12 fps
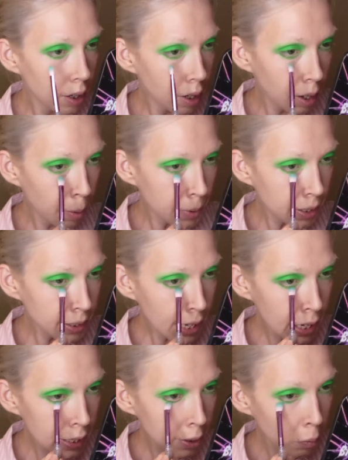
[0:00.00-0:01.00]
I'm not
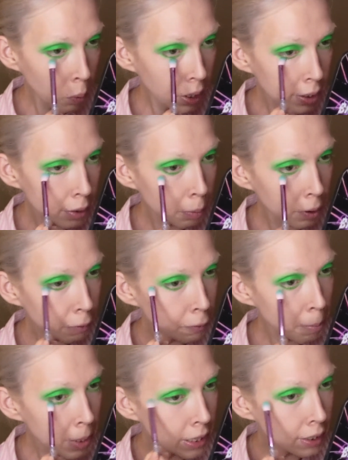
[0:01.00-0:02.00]
saying that what has worked for
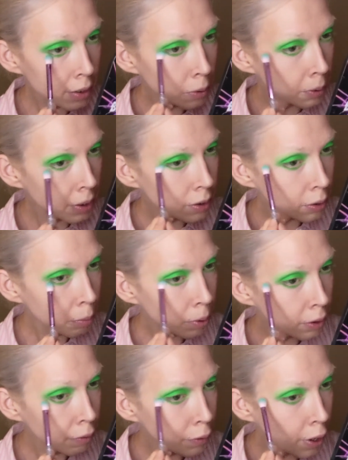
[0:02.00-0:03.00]
me is going to
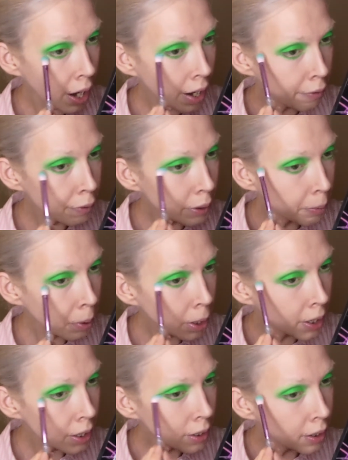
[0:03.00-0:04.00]
work for
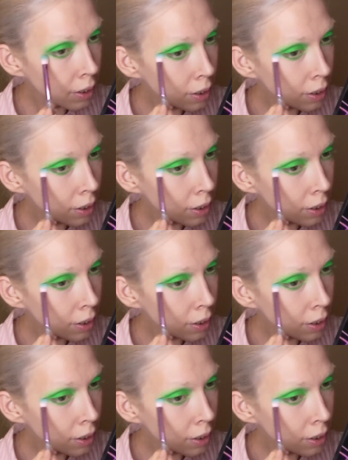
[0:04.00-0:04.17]
everyone.